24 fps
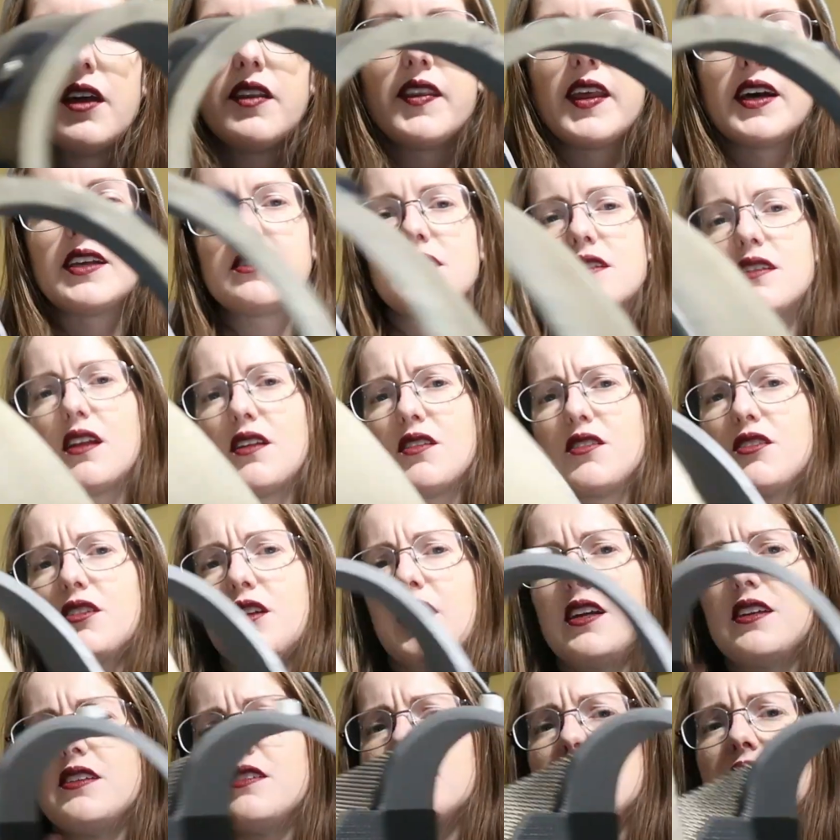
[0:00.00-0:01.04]
That's another
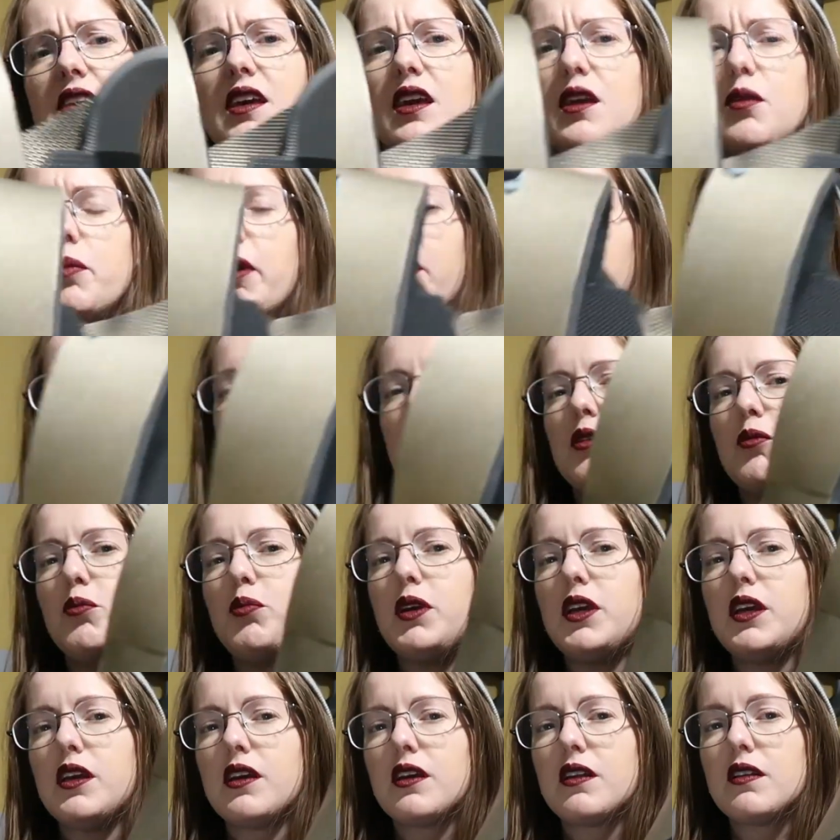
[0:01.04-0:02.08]
nice thing about it
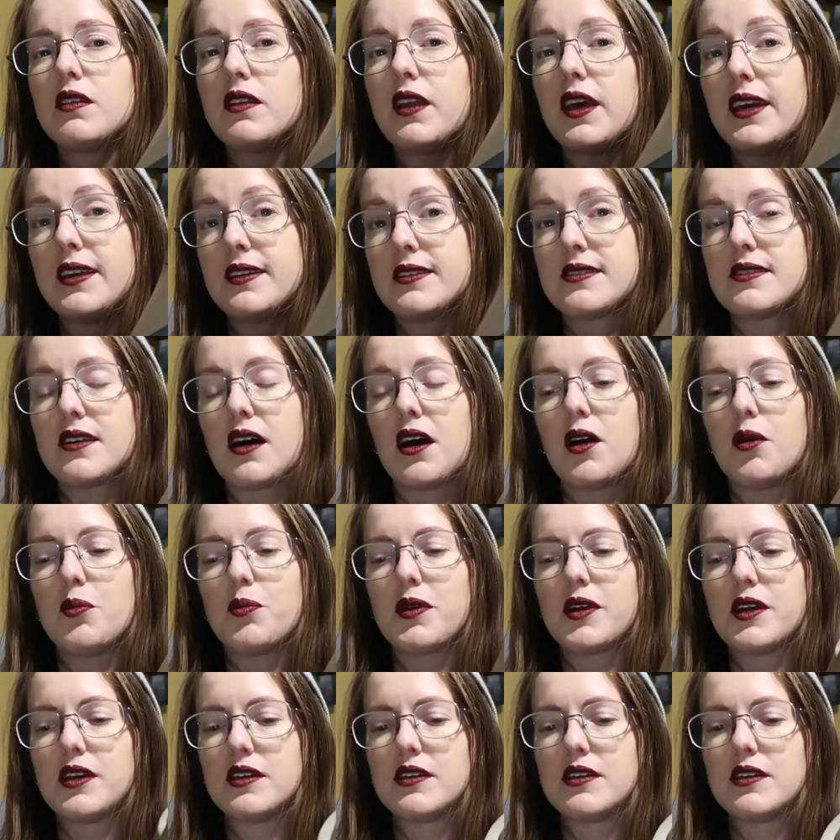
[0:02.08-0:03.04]
being lace up,